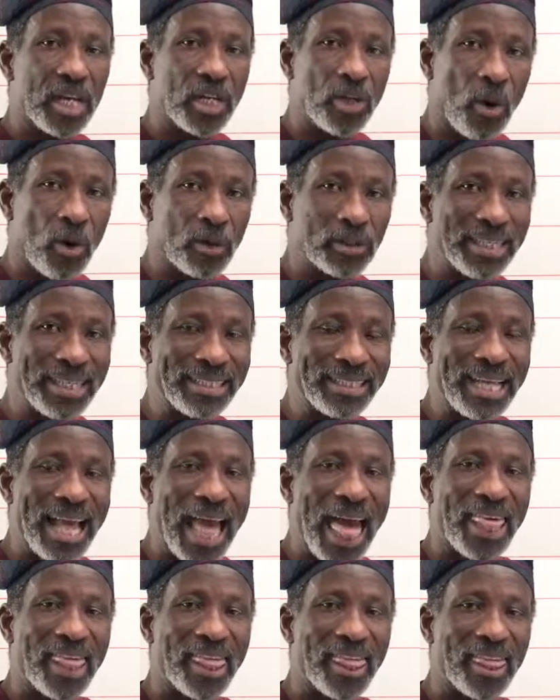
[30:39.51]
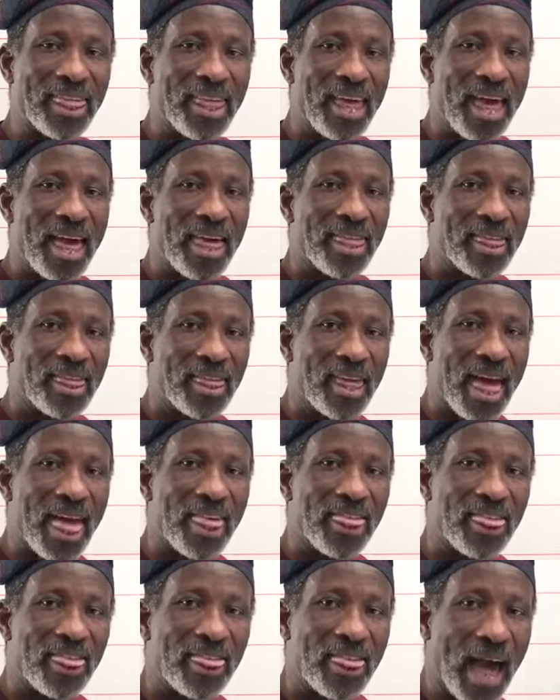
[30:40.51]
dot is
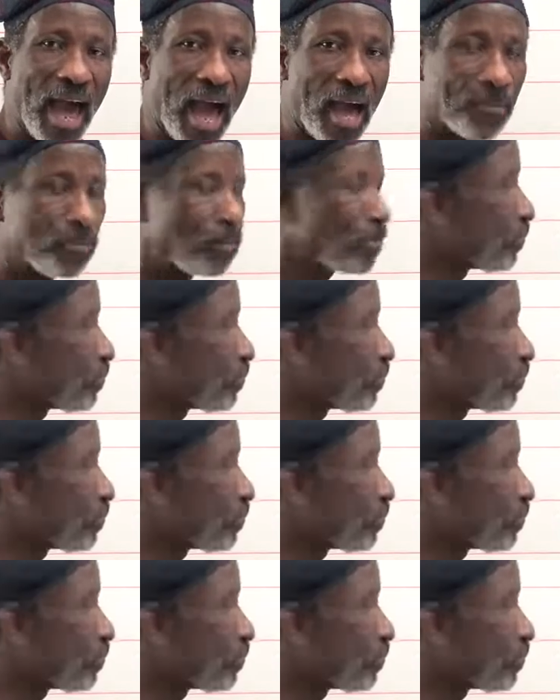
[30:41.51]
tha.